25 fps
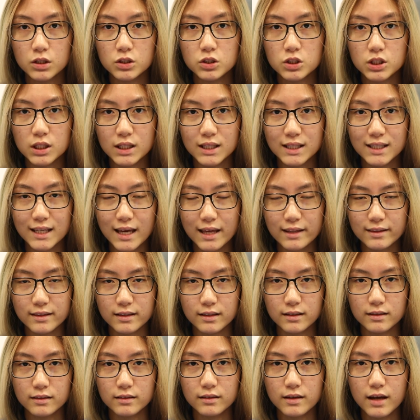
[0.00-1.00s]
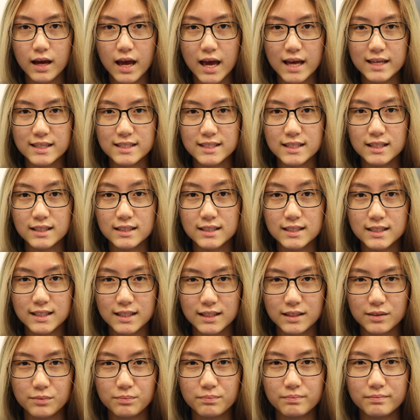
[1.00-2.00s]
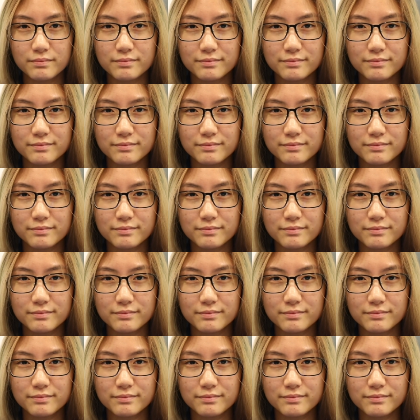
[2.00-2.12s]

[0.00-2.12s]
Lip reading: together as a team.